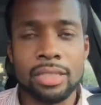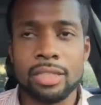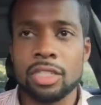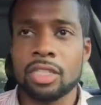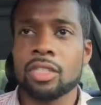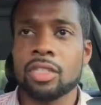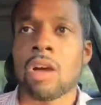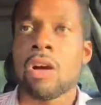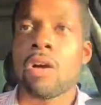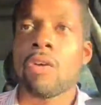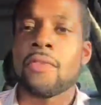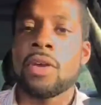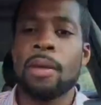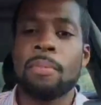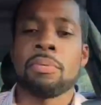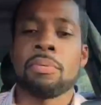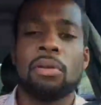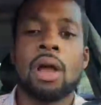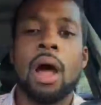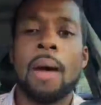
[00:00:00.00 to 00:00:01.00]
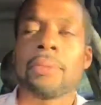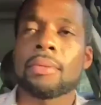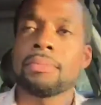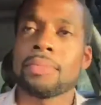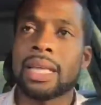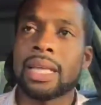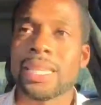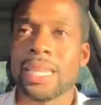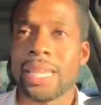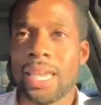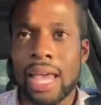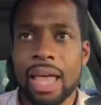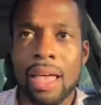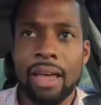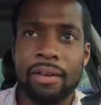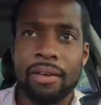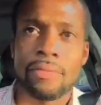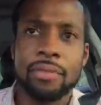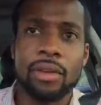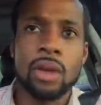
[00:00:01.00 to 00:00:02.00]
solve a problem that they
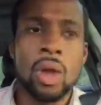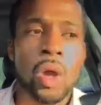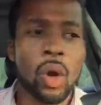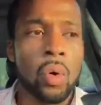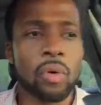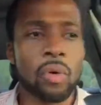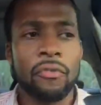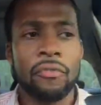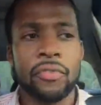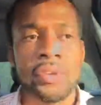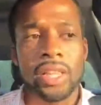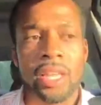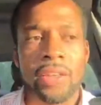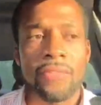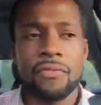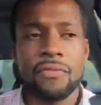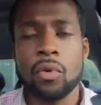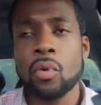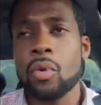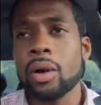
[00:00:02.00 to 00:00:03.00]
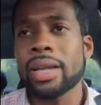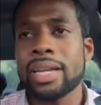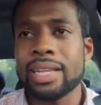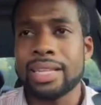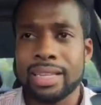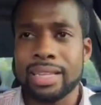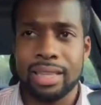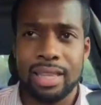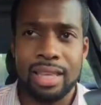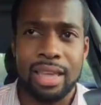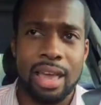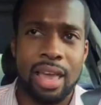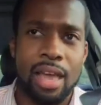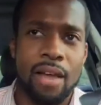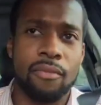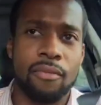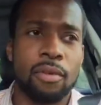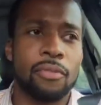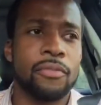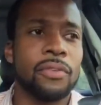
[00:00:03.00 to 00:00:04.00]
have, or fill a void that they
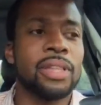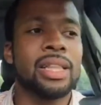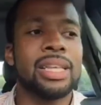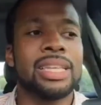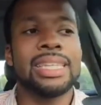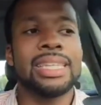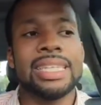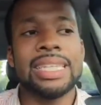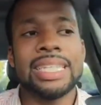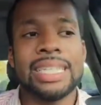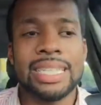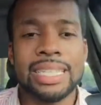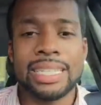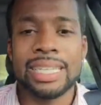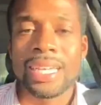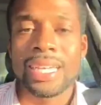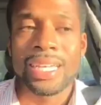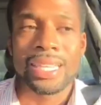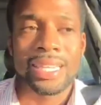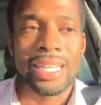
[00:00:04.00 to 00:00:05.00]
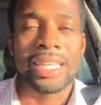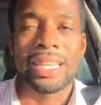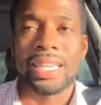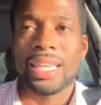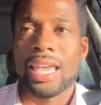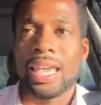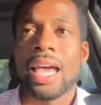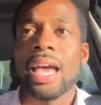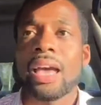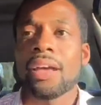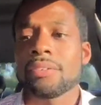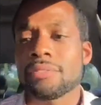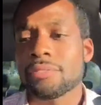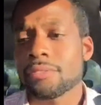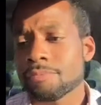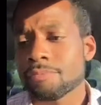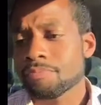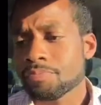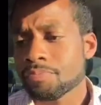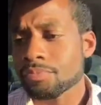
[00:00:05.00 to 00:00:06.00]
have, or fill a need that they have.
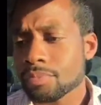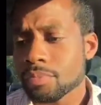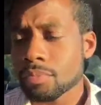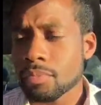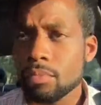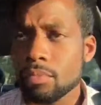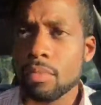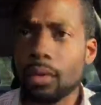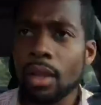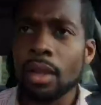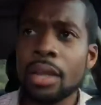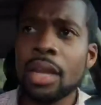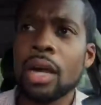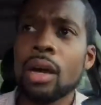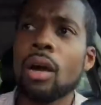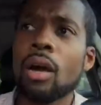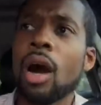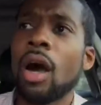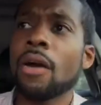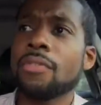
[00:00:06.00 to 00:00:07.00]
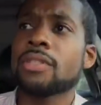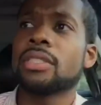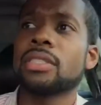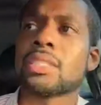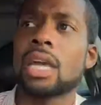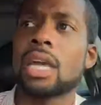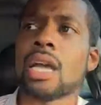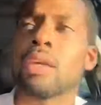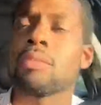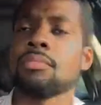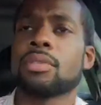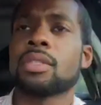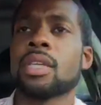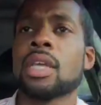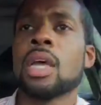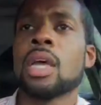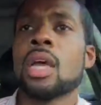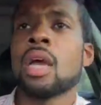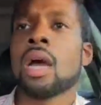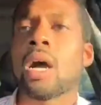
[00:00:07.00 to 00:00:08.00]
Now, oftentimes,
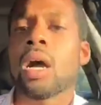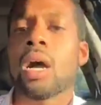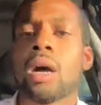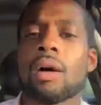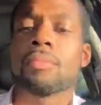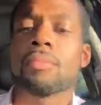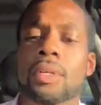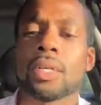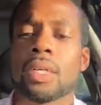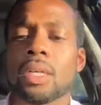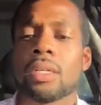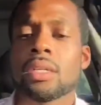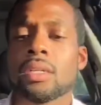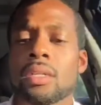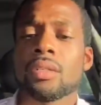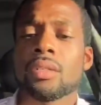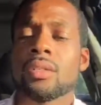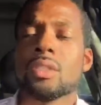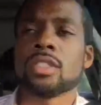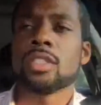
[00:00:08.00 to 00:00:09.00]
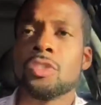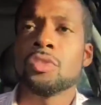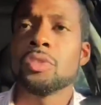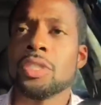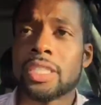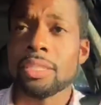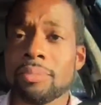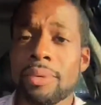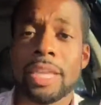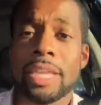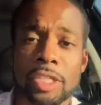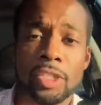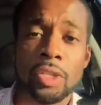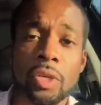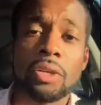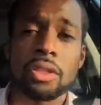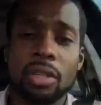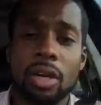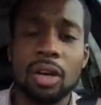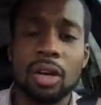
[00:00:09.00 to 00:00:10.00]
you need to make
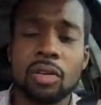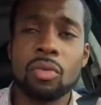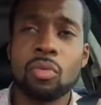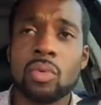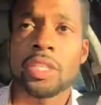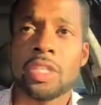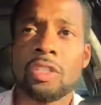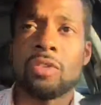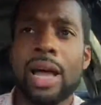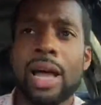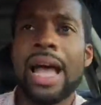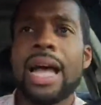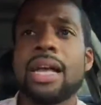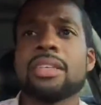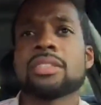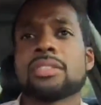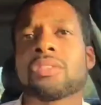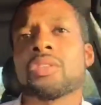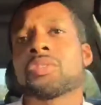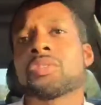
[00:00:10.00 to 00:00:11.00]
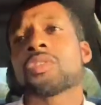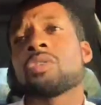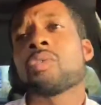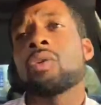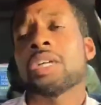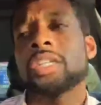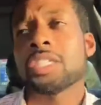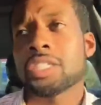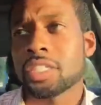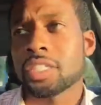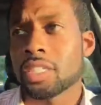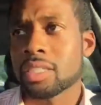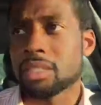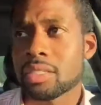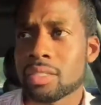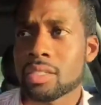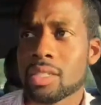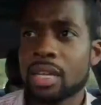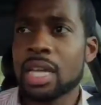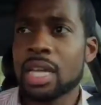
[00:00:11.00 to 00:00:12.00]
sure, though, when you ask those
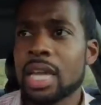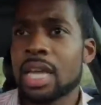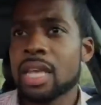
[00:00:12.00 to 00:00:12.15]
questions,